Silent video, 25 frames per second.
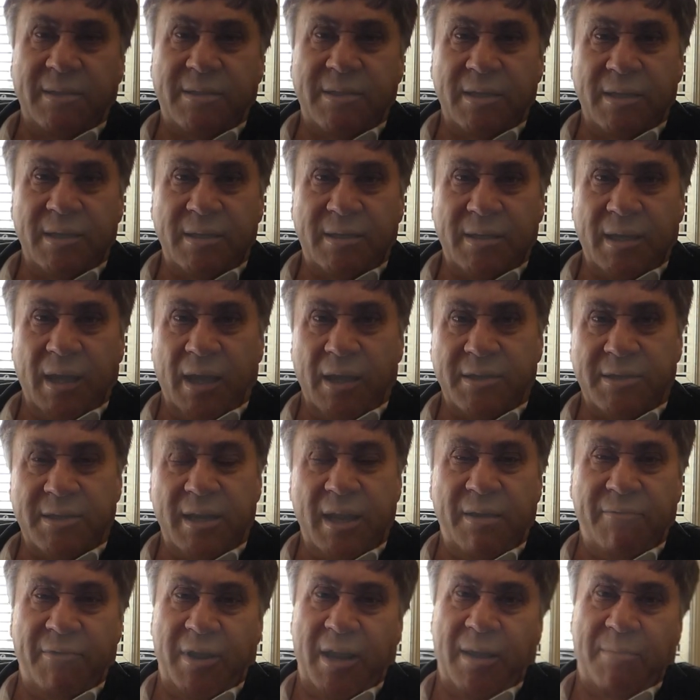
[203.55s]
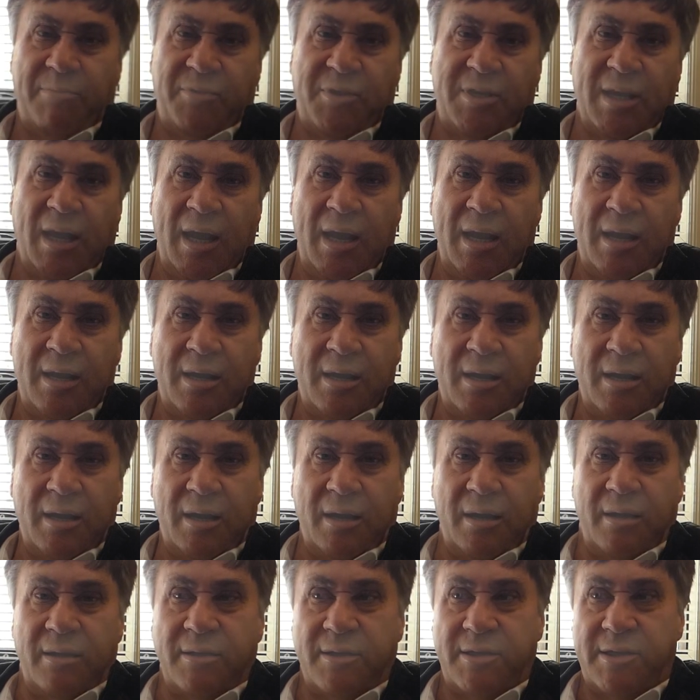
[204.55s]
details and haven't updated it
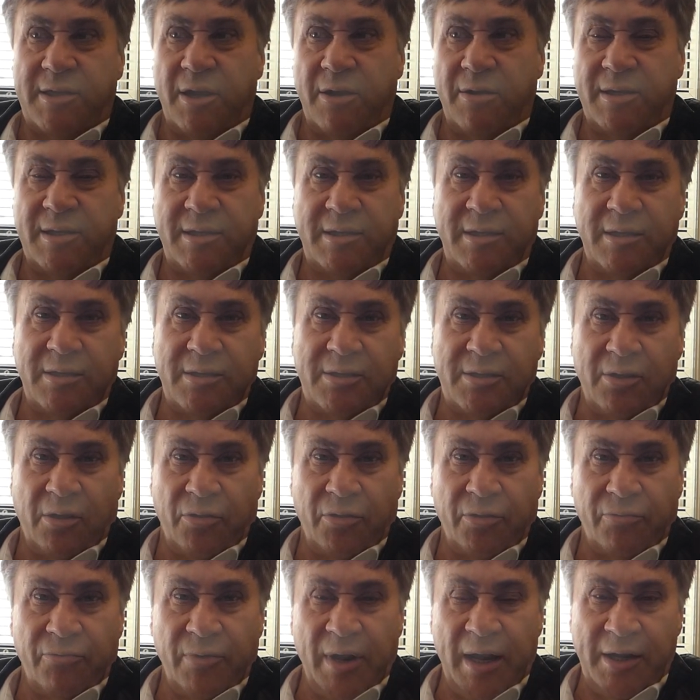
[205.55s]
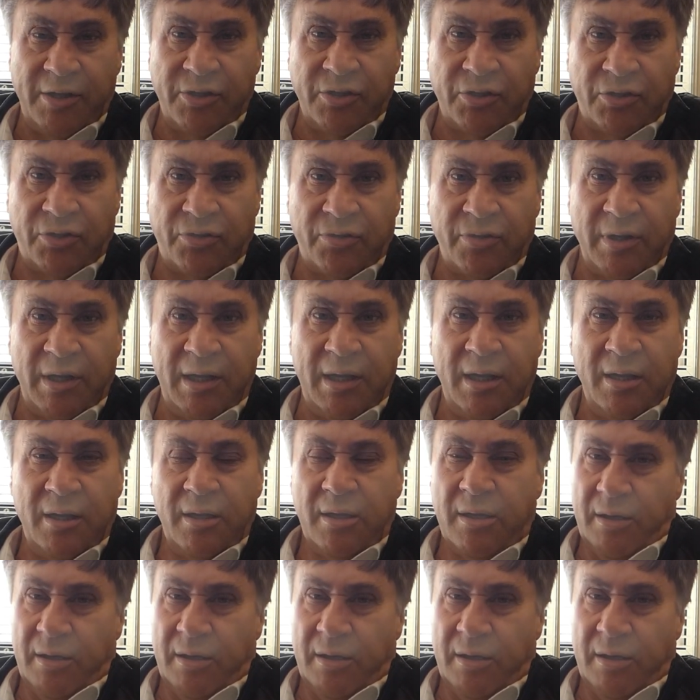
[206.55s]
and so it sits on the registry,